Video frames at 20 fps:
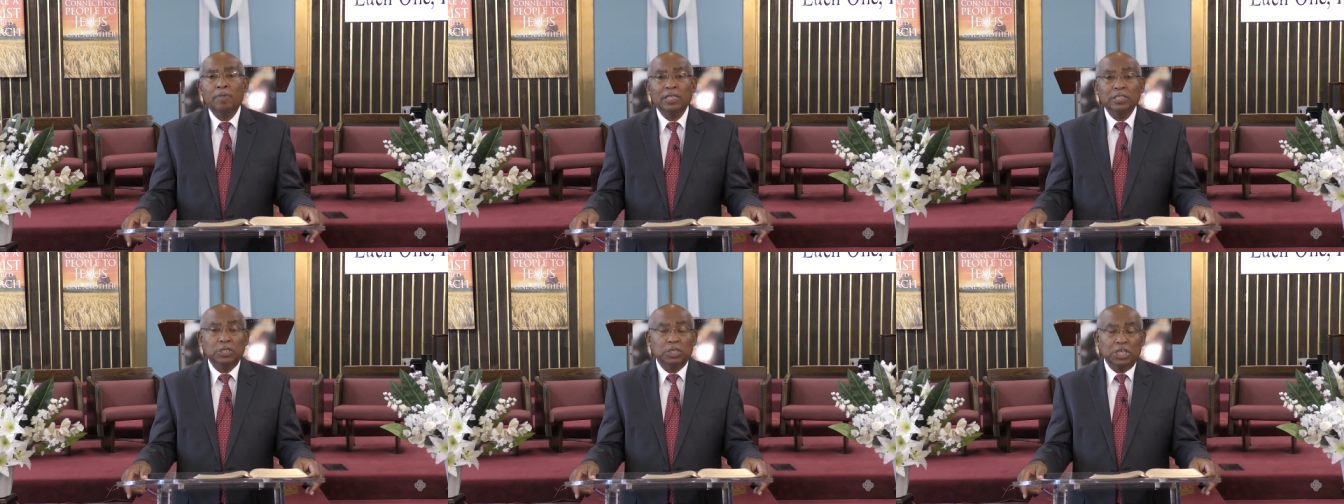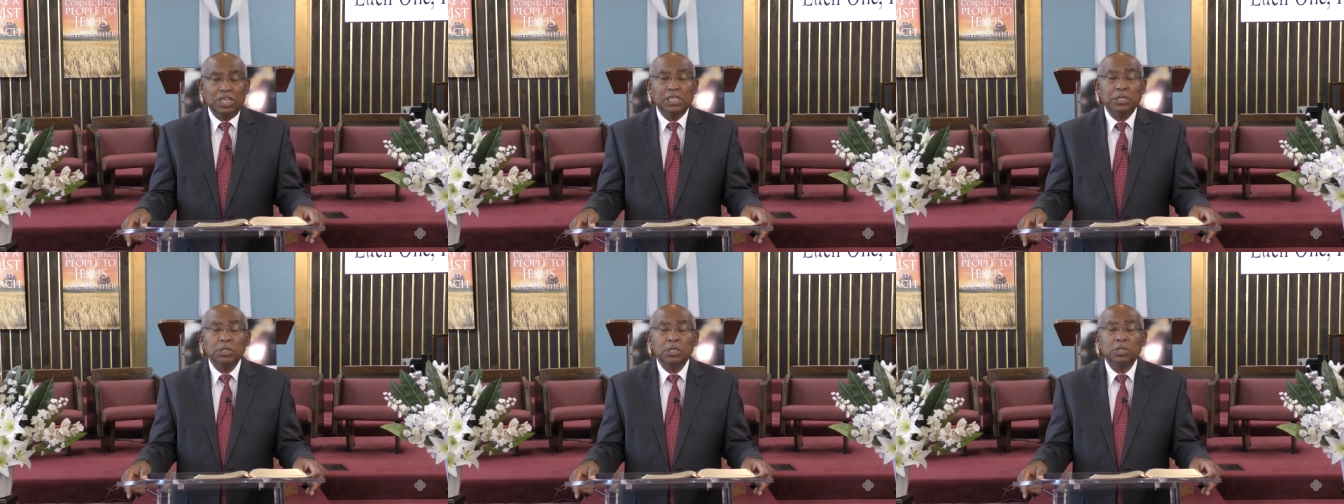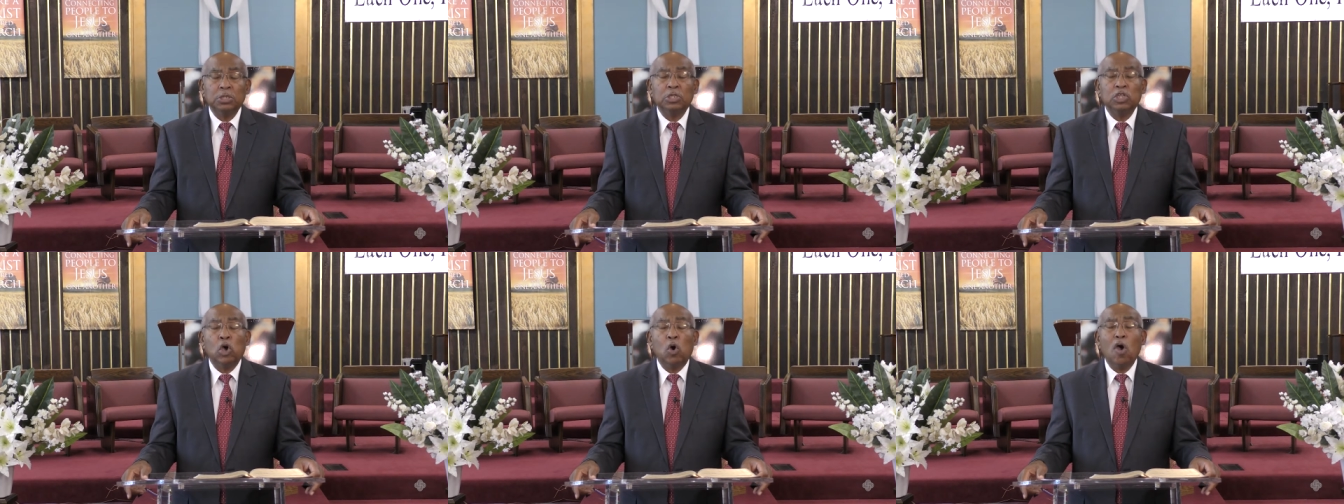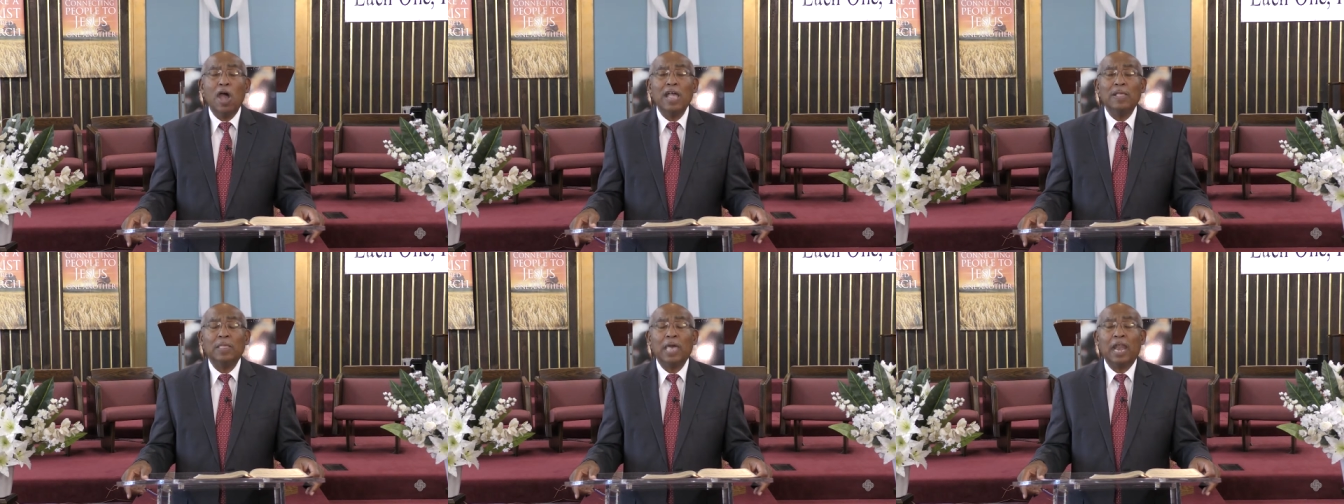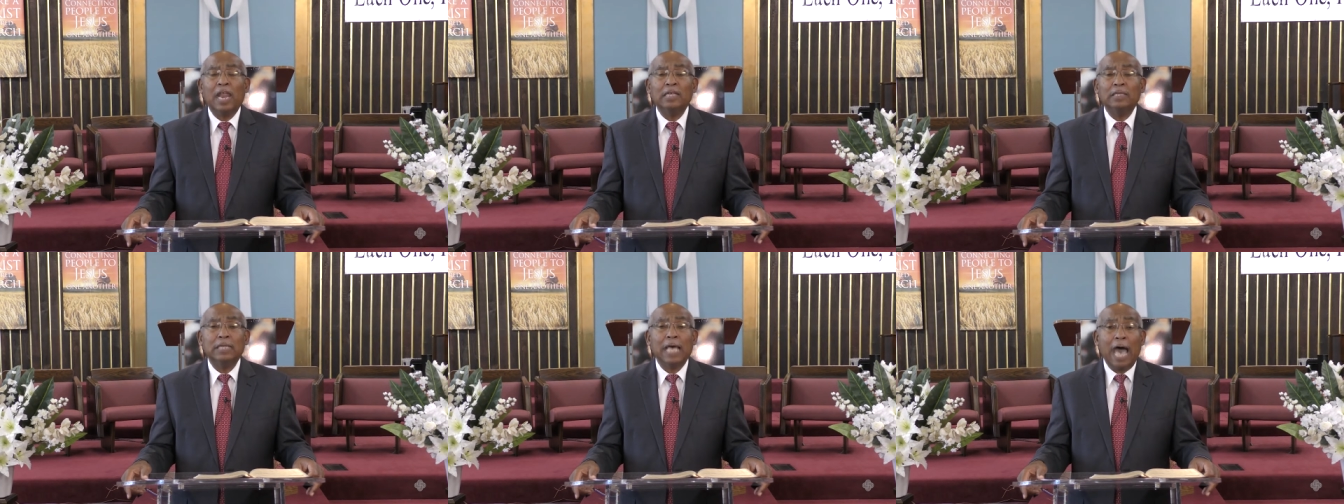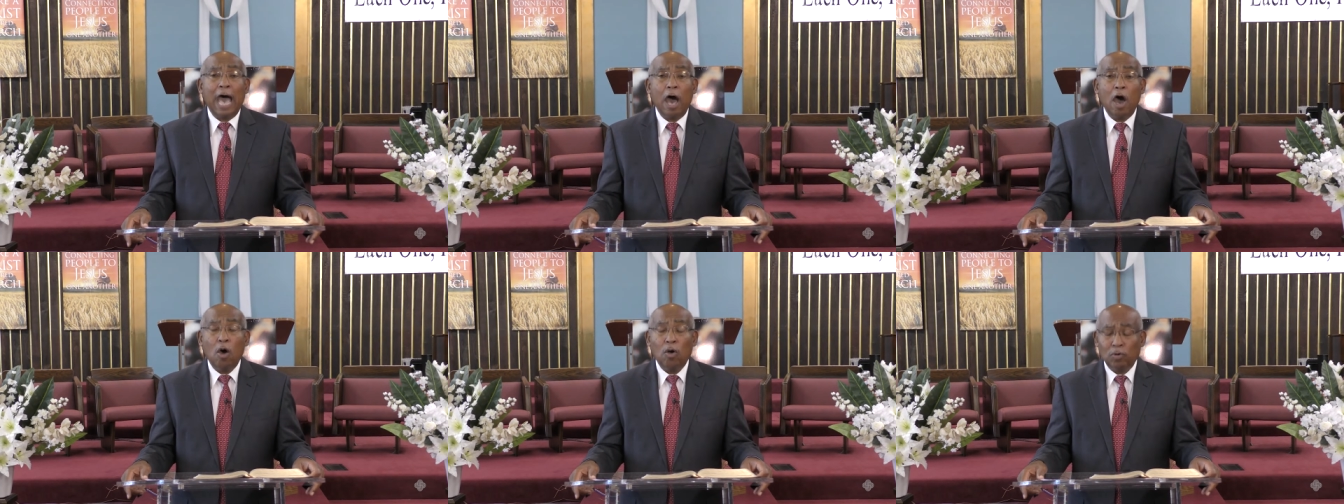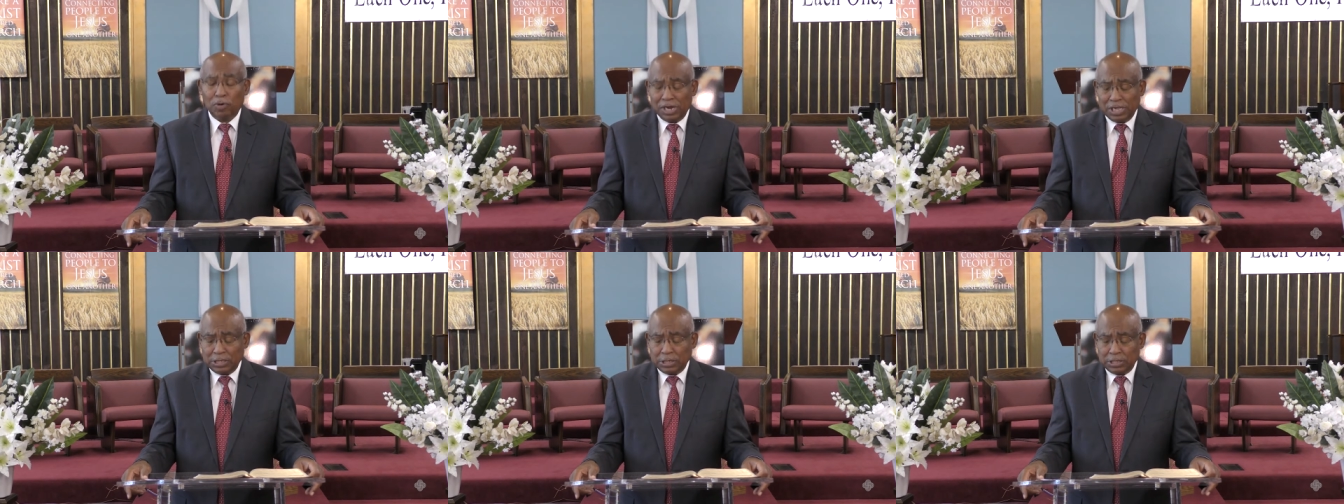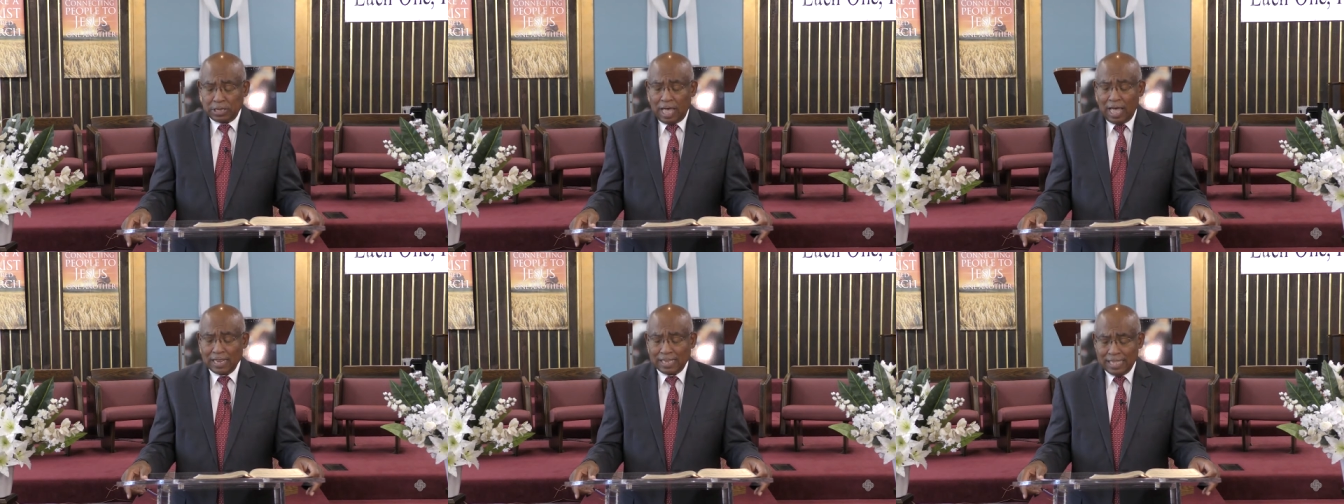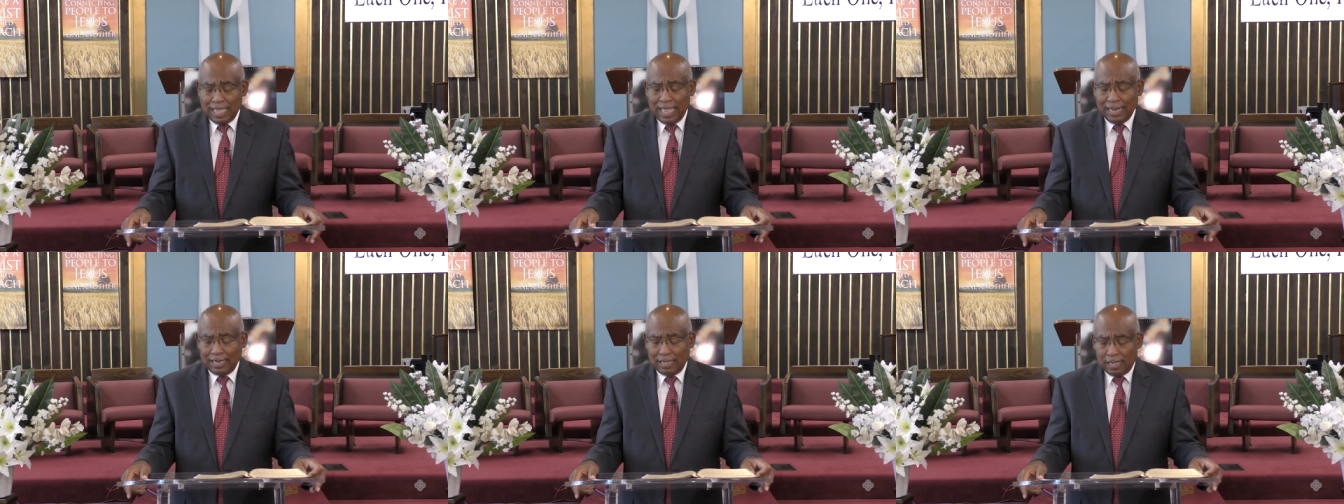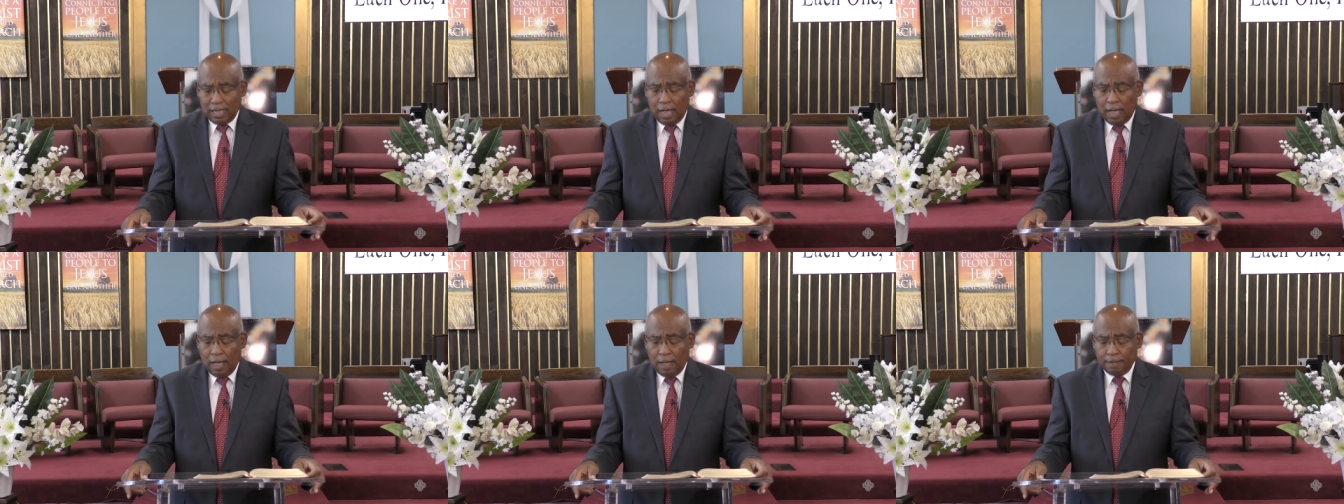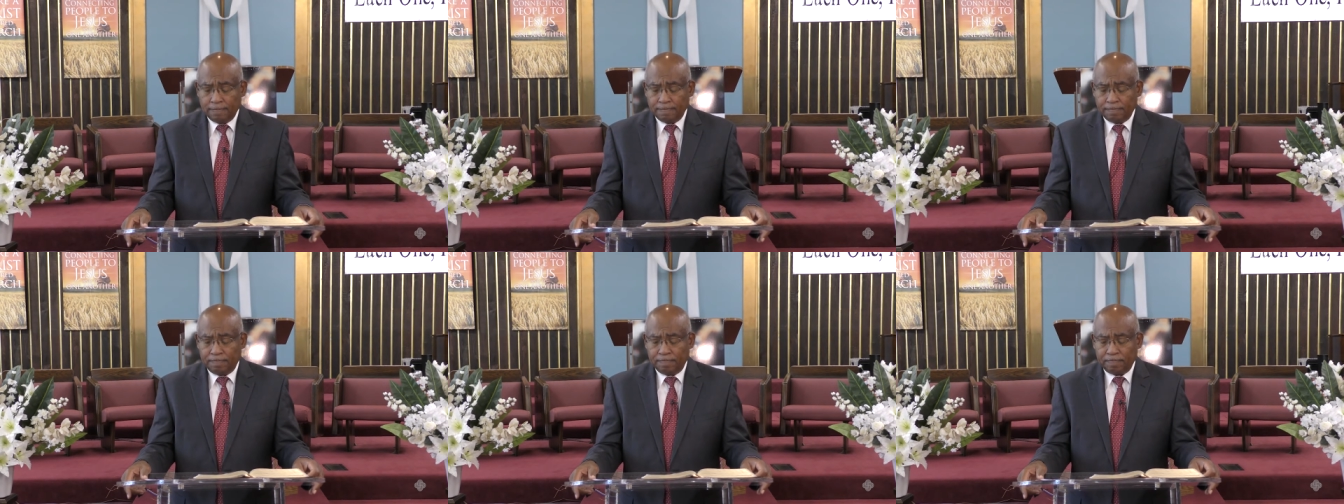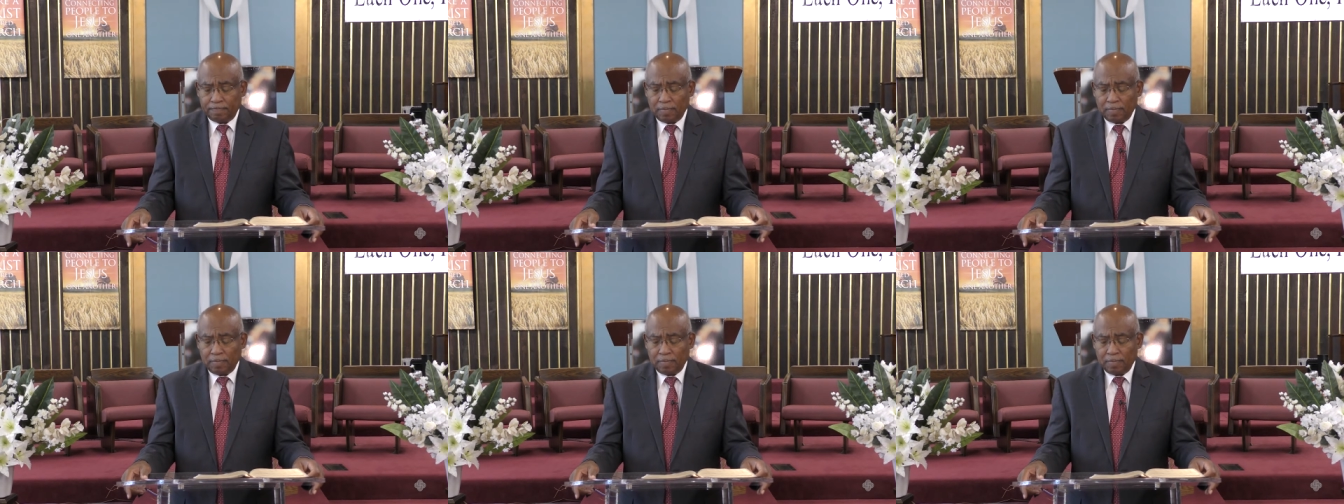But Jesus, knowing that his hour is not yet come,